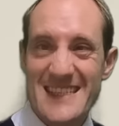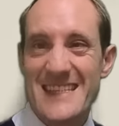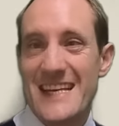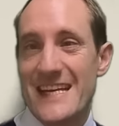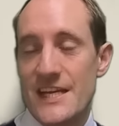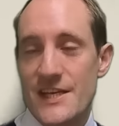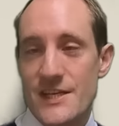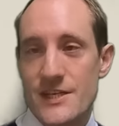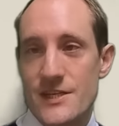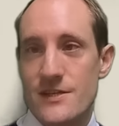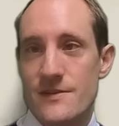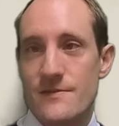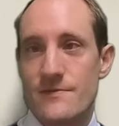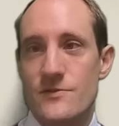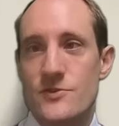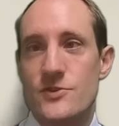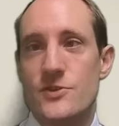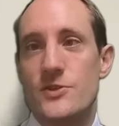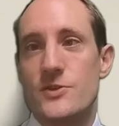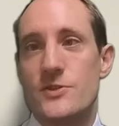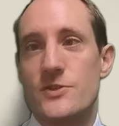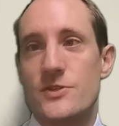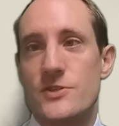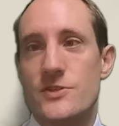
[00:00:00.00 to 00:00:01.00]
send
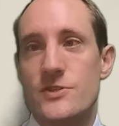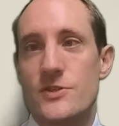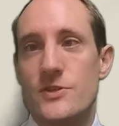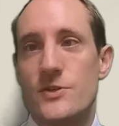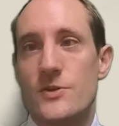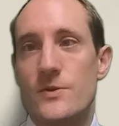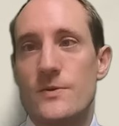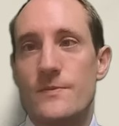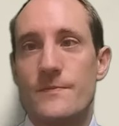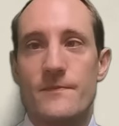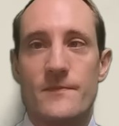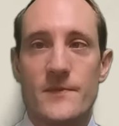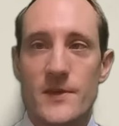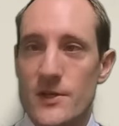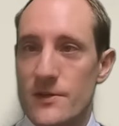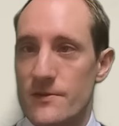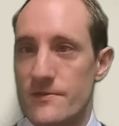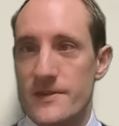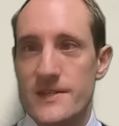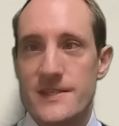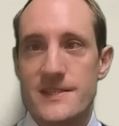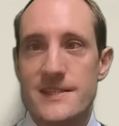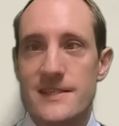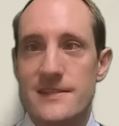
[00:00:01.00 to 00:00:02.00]
students to
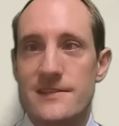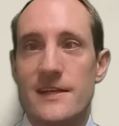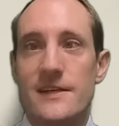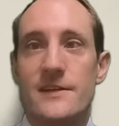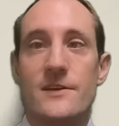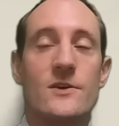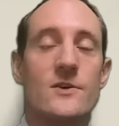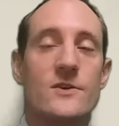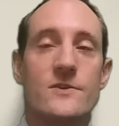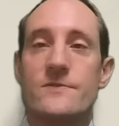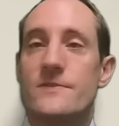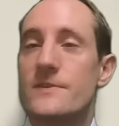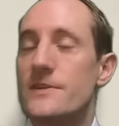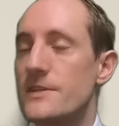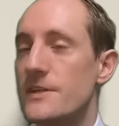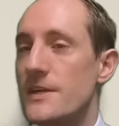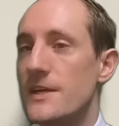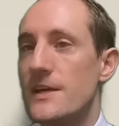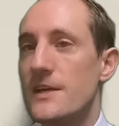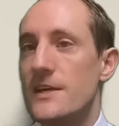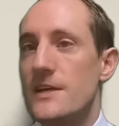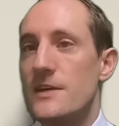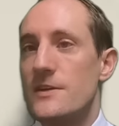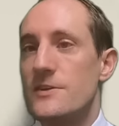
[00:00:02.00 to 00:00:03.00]
universities like Oxford,
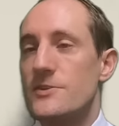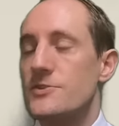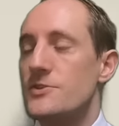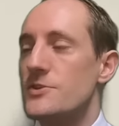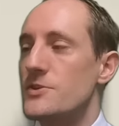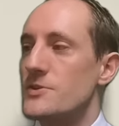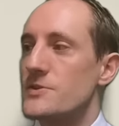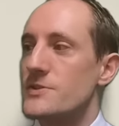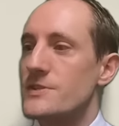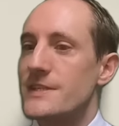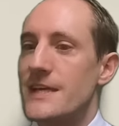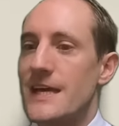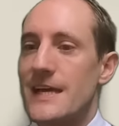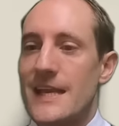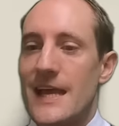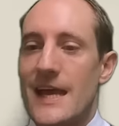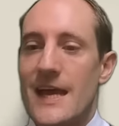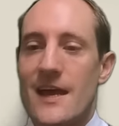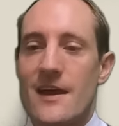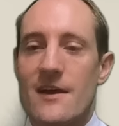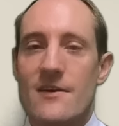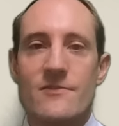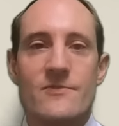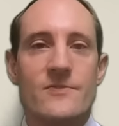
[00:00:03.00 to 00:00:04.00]
students that
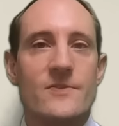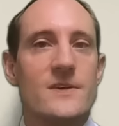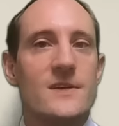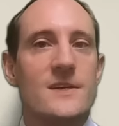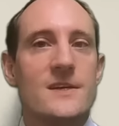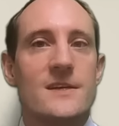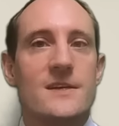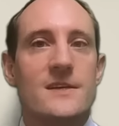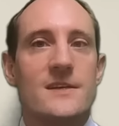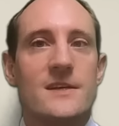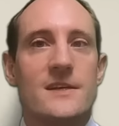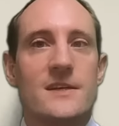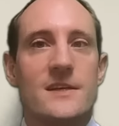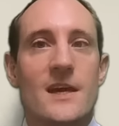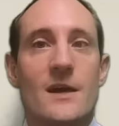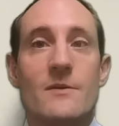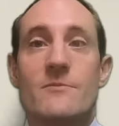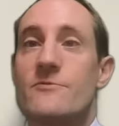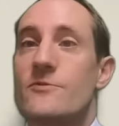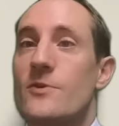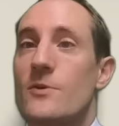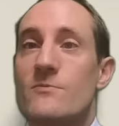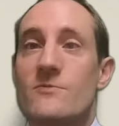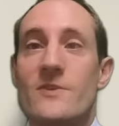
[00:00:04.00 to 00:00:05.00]
have
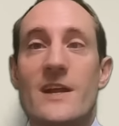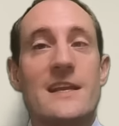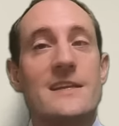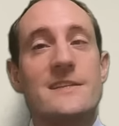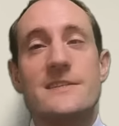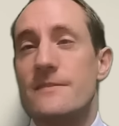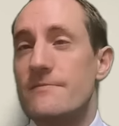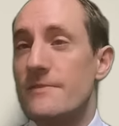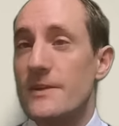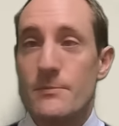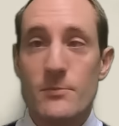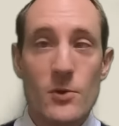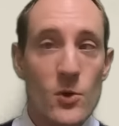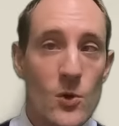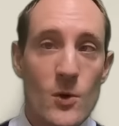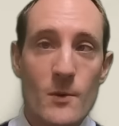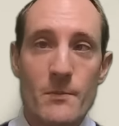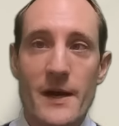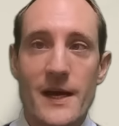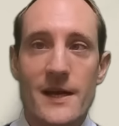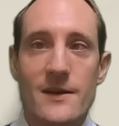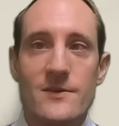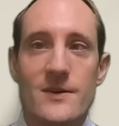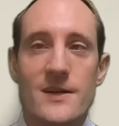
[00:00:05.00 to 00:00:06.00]
come from relatively poor
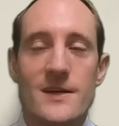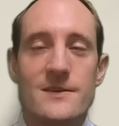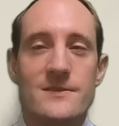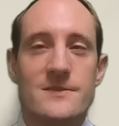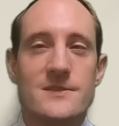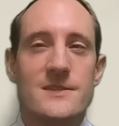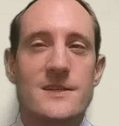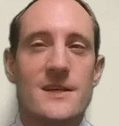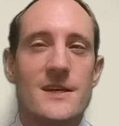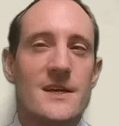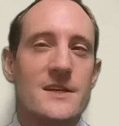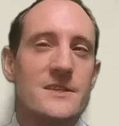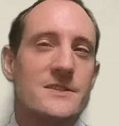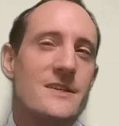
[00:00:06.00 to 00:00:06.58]
backgrounds.